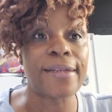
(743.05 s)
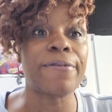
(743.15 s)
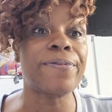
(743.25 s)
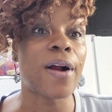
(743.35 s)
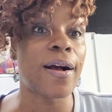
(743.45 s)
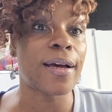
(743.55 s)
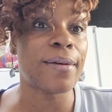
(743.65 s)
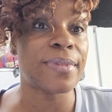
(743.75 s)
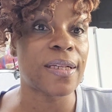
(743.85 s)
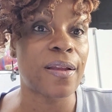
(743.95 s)
And a frog
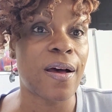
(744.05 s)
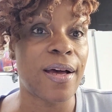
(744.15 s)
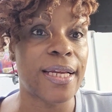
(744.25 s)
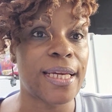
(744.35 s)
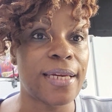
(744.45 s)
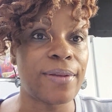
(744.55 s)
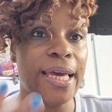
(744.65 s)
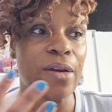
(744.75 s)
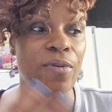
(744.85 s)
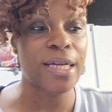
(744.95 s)
comes along, and he
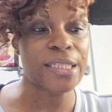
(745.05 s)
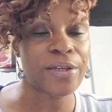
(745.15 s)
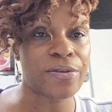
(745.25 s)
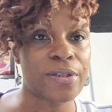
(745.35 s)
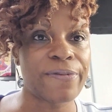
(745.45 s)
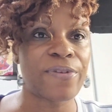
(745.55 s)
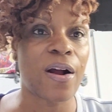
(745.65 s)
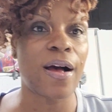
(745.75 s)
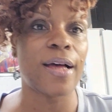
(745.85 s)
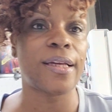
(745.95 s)
like rescues the
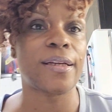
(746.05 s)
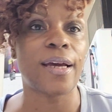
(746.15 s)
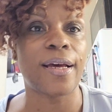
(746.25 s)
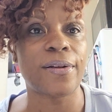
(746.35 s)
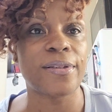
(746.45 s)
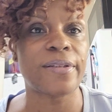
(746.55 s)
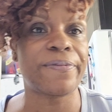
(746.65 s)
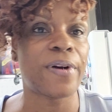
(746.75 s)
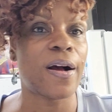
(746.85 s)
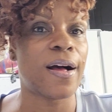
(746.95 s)
frog and cuddles the
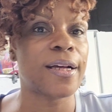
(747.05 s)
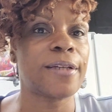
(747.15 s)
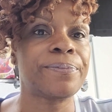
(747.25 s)
frog.